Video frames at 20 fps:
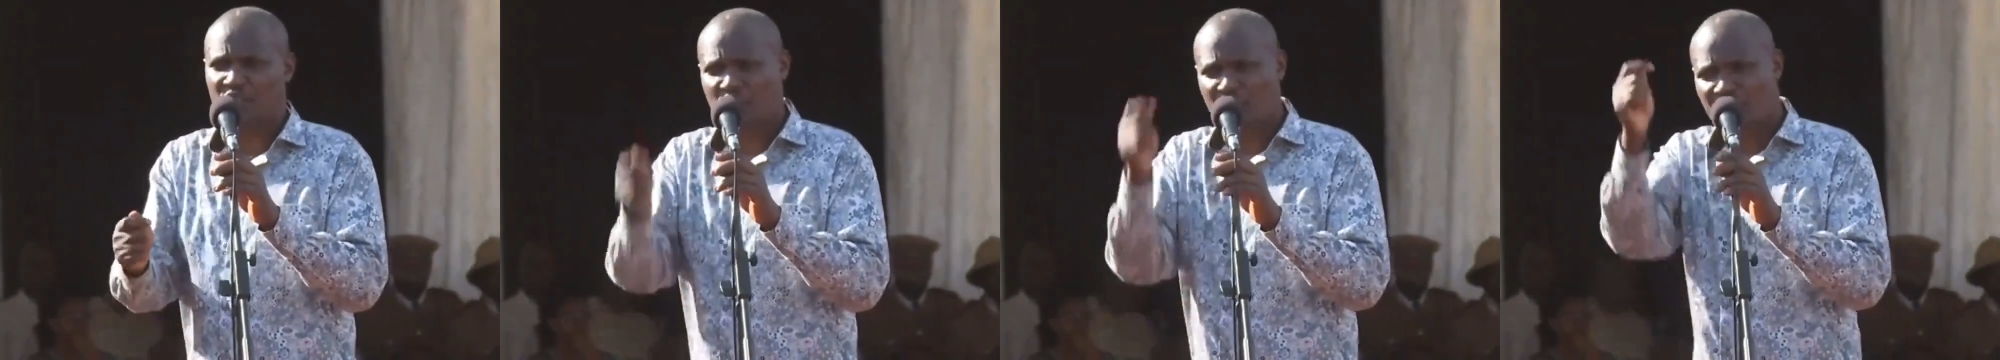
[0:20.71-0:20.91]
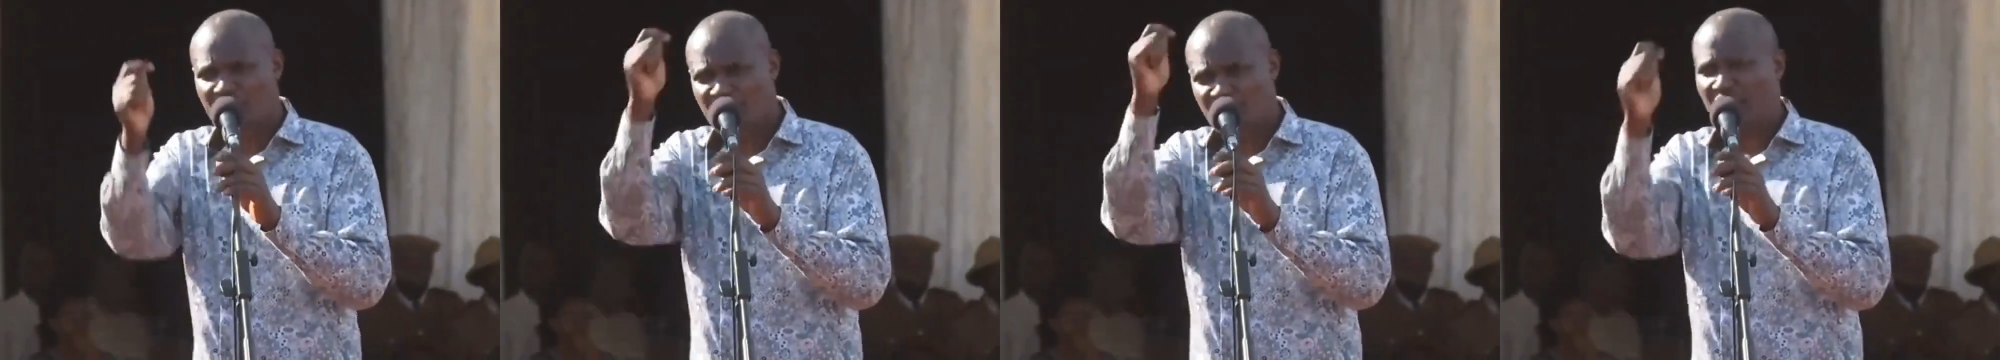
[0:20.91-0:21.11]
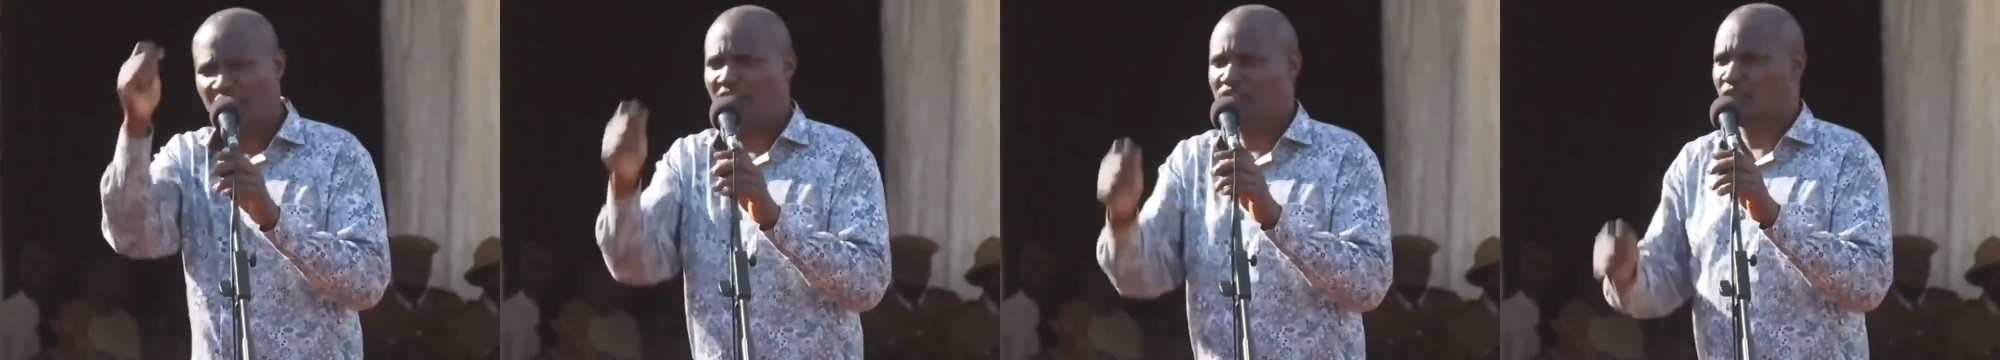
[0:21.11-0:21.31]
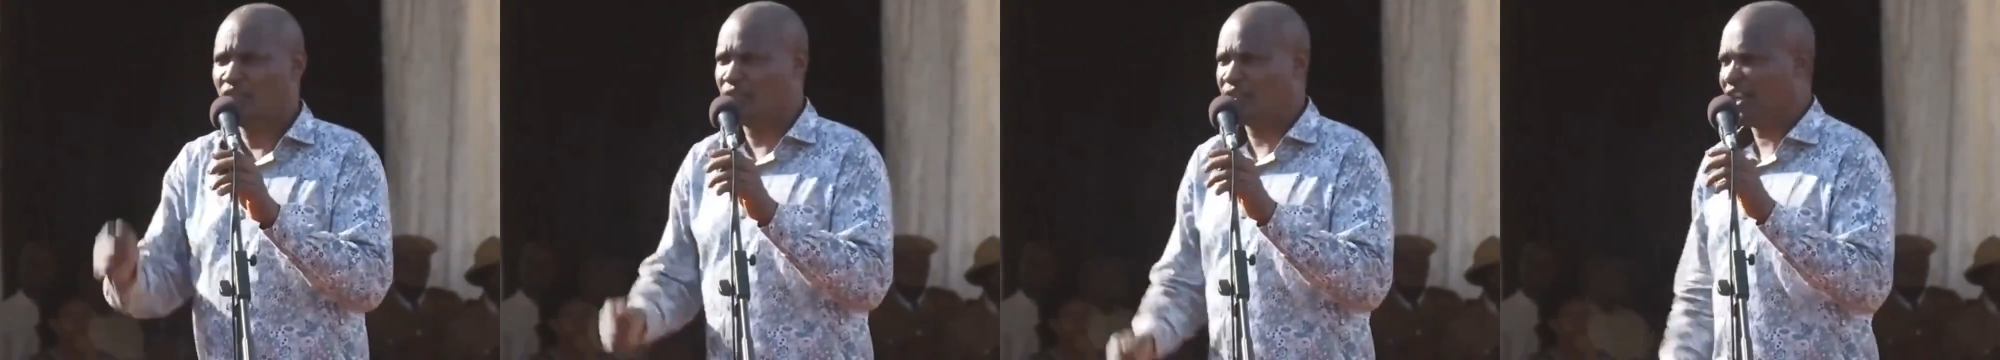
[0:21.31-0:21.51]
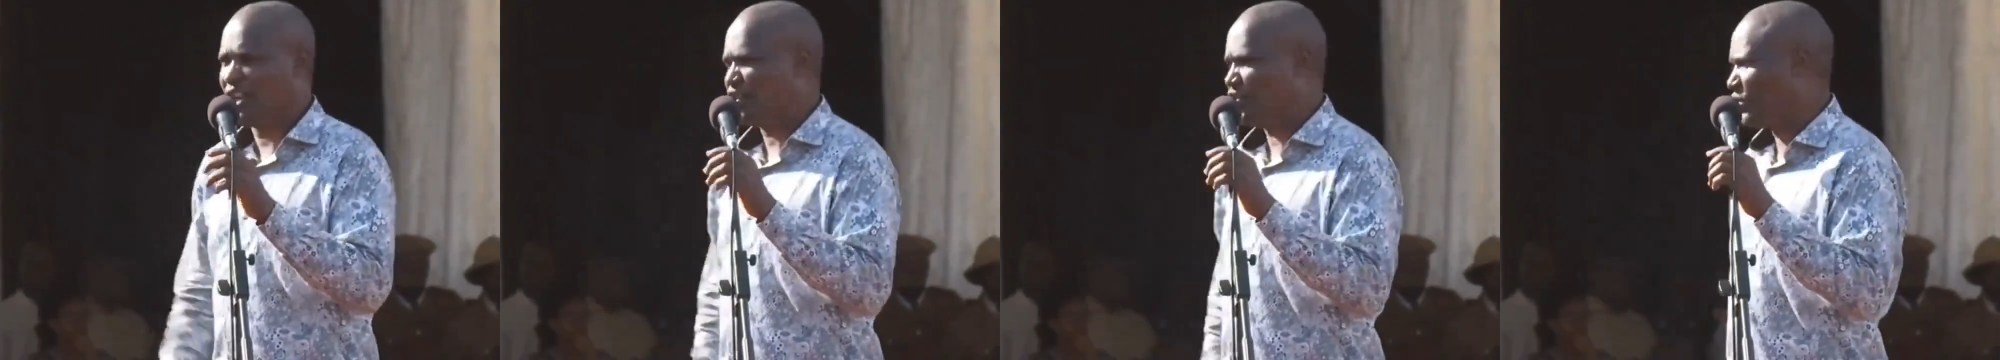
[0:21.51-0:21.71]
to be in
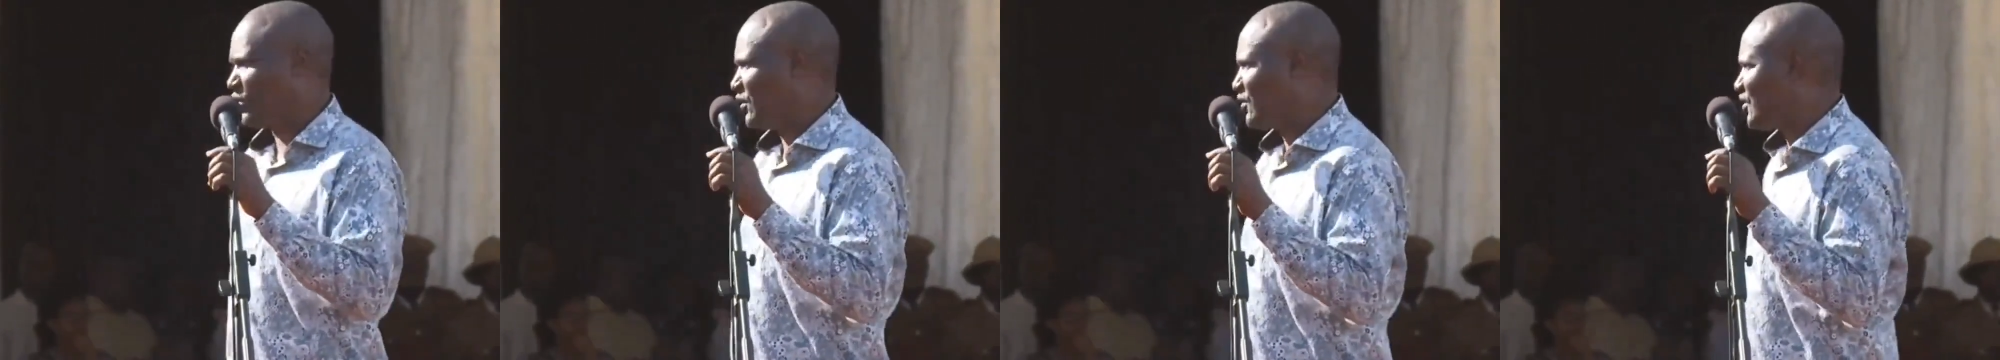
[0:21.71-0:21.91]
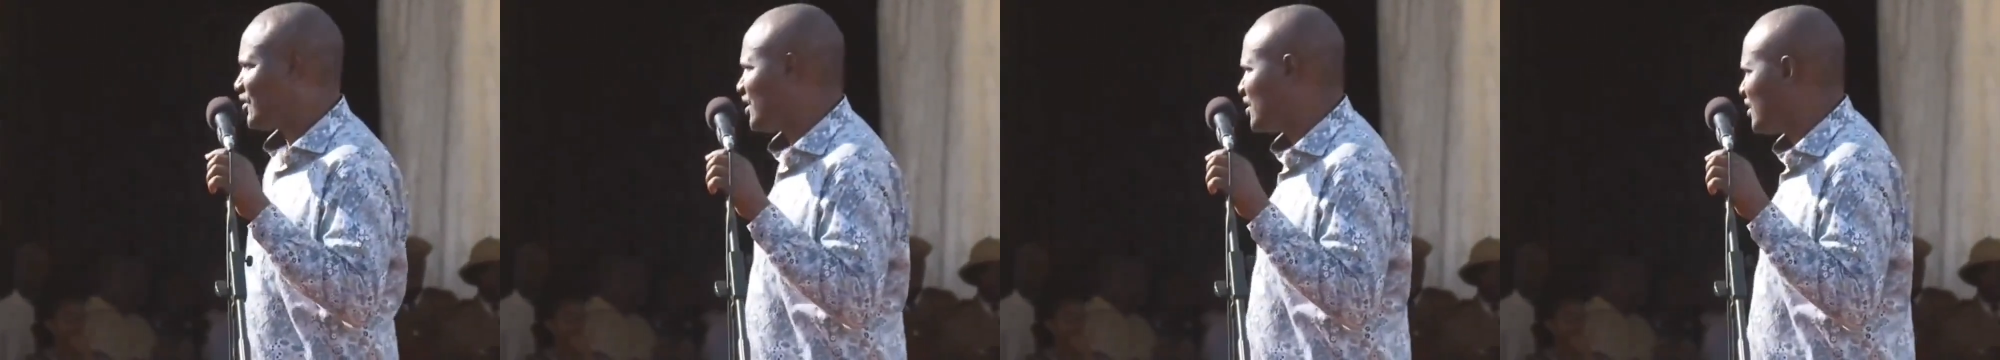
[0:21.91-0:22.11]
charge of National